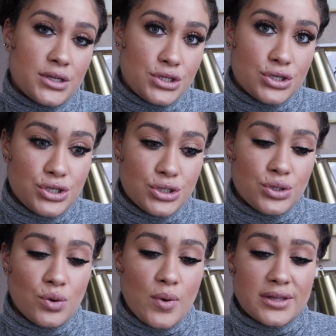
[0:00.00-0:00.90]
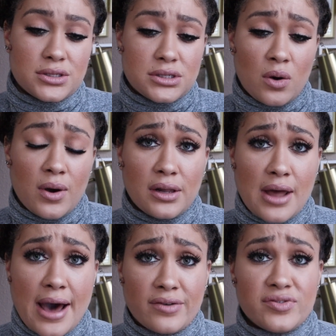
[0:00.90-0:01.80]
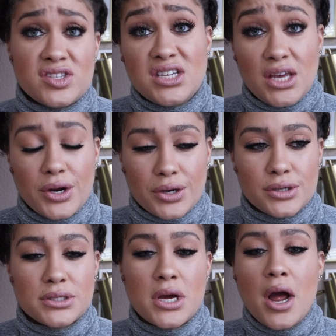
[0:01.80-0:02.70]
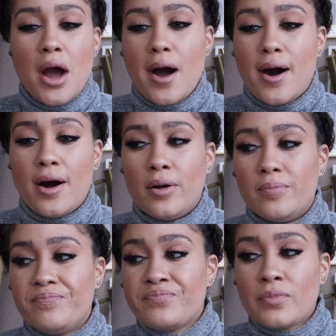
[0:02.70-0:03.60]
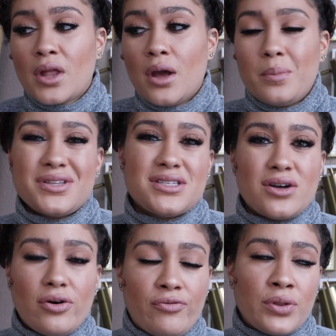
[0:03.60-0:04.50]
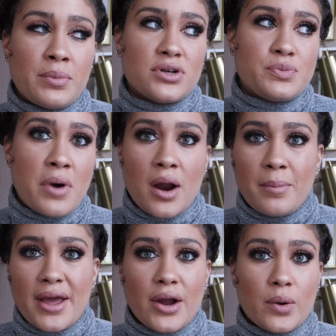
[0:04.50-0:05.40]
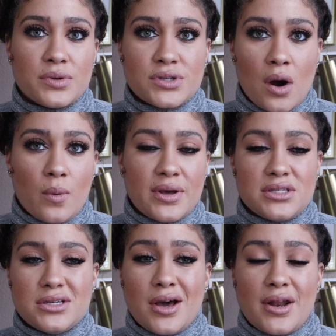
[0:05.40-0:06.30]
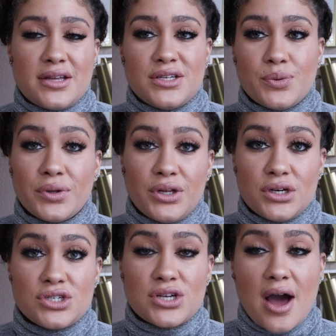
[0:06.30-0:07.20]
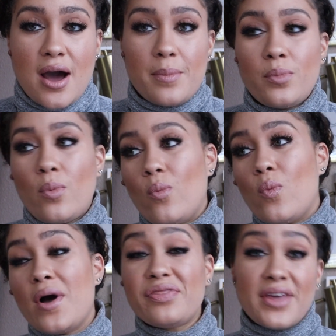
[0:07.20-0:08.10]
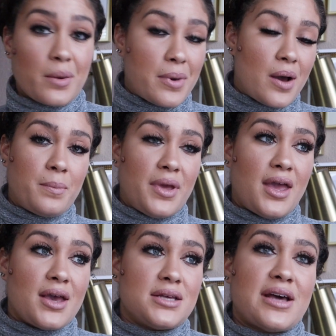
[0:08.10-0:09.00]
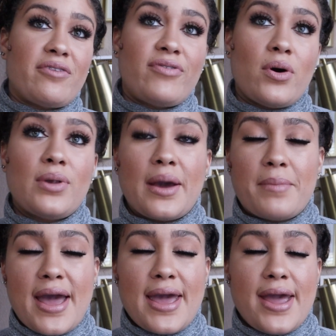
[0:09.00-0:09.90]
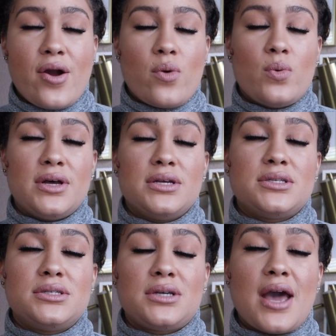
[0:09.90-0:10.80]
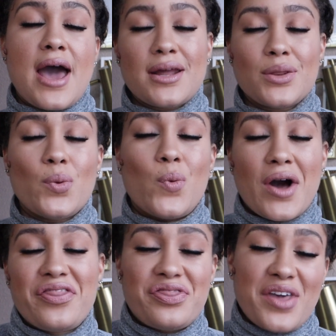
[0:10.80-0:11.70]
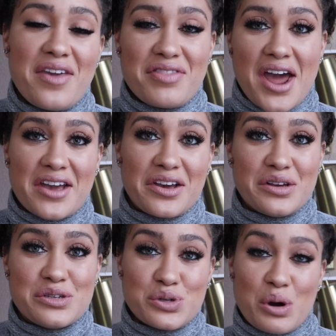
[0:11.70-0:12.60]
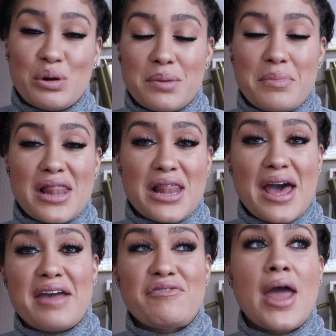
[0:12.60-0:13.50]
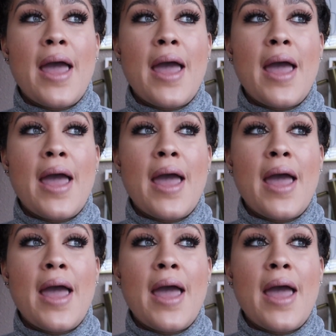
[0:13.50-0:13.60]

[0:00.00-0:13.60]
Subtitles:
it to do. And so a lot of tears. But still, for the most part, my hair was always done. I did a really good job. One thing about me is I felt like my hair was kind of the one thing that I could control in my life.